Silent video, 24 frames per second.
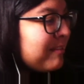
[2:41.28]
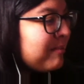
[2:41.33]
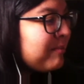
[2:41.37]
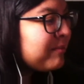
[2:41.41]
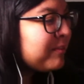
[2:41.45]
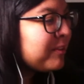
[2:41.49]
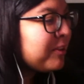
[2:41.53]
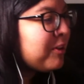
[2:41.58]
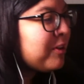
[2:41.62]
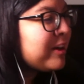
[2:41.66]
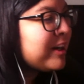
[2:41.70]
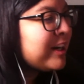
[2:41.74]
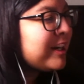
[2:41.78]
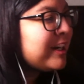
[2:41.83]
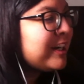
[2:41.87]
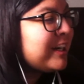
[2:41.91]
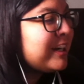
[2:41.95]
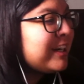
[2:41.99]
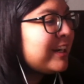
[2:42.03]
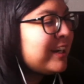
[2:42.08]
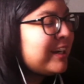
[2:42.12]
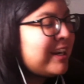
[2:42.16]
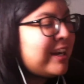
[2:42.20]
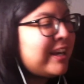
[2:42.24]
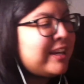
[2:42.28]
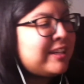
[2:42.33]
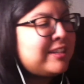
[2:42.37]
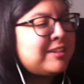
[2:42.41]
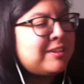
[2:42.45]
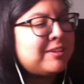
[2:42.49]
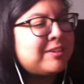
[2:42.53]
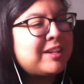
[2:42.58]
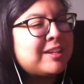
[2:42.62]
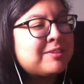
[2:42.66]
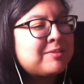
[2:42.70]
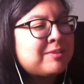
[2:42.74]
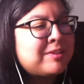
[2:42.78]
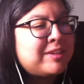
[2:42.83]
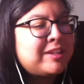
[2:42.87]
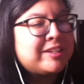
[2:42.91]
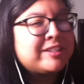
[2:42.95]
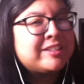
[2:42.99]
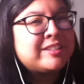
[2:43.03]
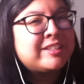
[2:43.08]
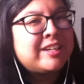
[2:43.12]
floor A2. That's when you're